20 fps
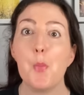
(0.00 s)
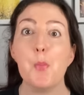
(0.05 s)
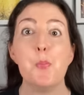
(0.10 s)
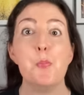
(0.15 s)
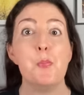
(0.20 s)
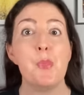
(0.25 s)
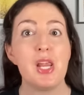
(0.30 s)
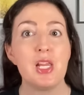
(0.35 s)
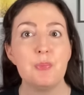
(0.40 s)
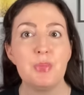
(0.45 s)

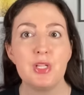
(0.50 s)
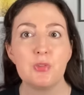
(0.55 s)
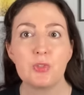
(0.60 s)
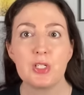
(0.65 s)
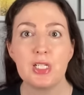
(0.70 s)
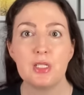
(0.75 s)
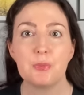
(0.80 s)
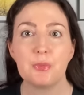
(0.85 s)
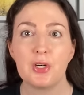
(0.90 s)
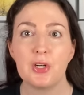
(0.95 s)
may be
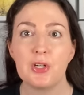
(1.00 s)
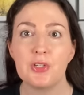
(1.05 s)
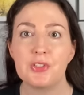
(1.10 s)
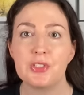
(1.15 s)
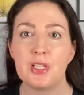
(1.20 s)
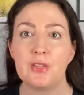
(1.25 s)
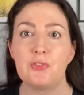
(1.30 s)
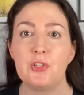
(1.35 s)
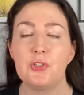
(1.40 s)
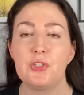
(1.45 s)

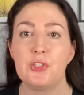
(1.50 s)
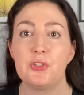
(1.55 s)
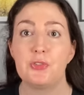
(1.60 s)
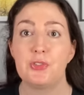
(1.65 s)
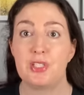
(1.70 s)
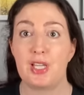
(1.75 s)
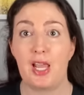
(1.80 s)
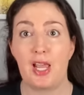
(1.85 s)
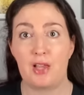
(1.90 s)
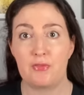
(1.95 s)
reimbursed if you
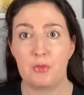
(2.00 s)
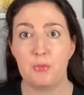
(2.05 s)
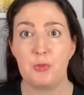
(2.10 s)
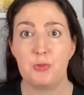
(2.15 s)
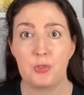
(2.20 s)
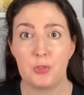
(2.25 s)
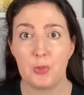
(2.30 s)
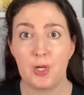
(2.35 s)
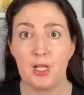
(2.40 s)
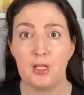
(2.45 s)
choose to have a
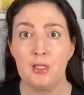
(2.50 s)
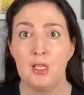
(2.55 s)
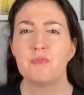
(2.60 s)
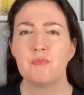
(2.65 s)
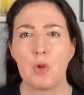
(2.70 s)
mutuelle.